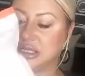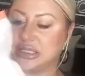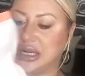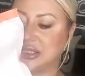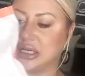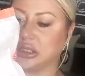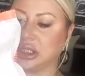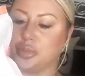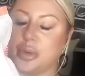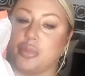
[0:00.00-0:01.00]
This has a
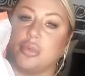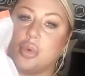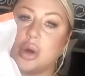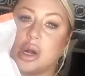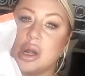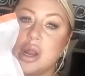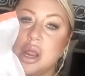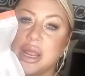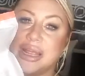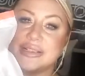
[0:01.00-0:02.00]
little bit more,
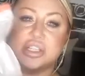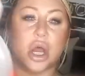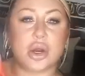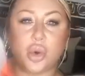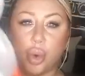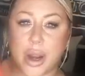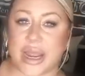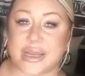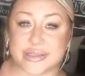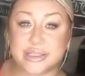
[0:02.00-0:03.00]
it's not
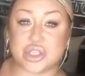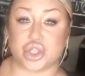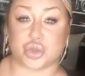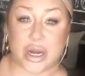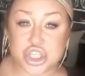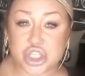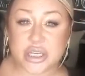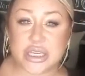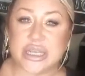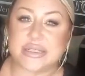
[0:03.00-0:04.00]
quite as
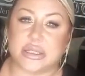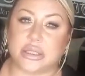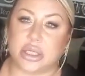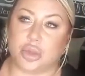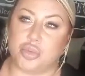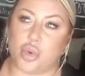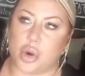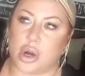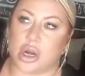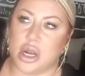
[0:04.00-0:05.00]
stretchy. It's a little
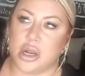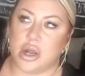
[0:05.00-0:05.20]
more